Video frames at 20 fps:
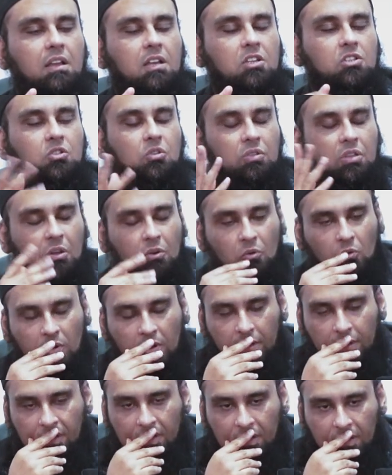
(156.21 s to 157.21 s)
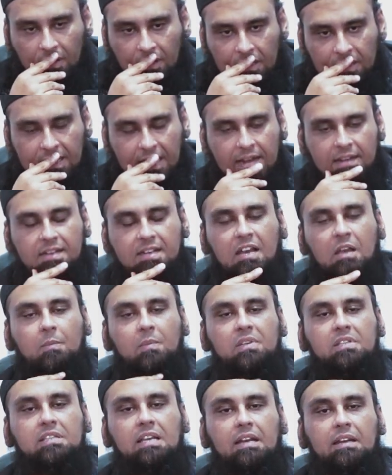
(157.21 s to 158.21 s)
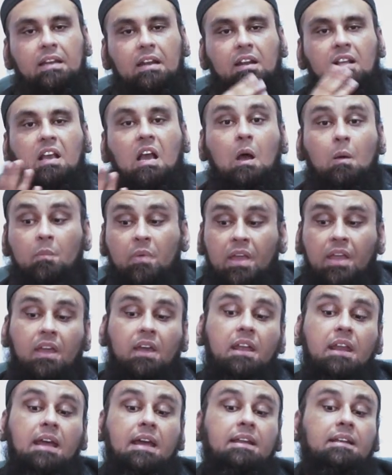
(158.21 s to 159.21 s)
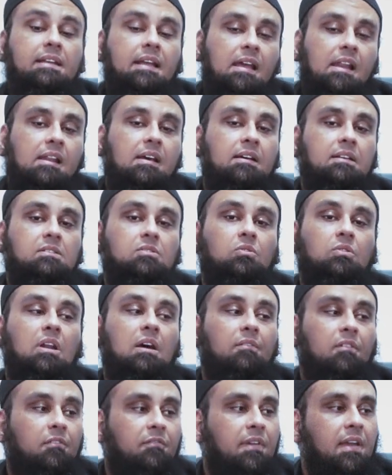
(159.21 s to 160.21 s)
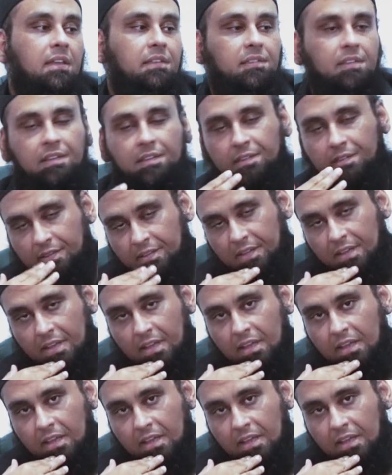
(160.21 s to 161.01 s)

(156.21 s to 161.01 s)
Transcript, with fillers: So the ruler, that time, he said that, come here and tell us on our faces.